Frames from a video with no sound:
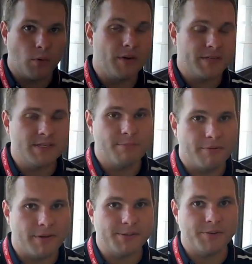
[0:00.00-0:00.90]
or assistant
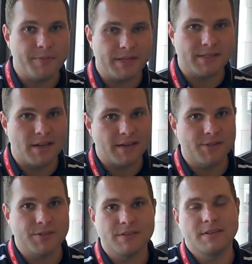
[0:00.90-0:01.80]
professor of meat
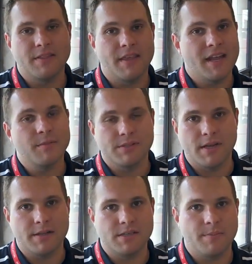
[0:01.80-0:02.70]
science in the animal
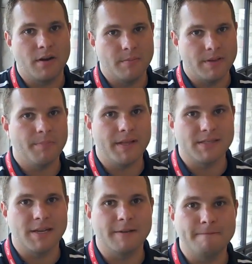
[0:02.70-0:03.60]
science department at
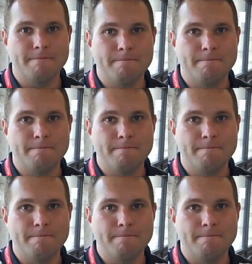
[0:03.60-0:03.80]
Penn State.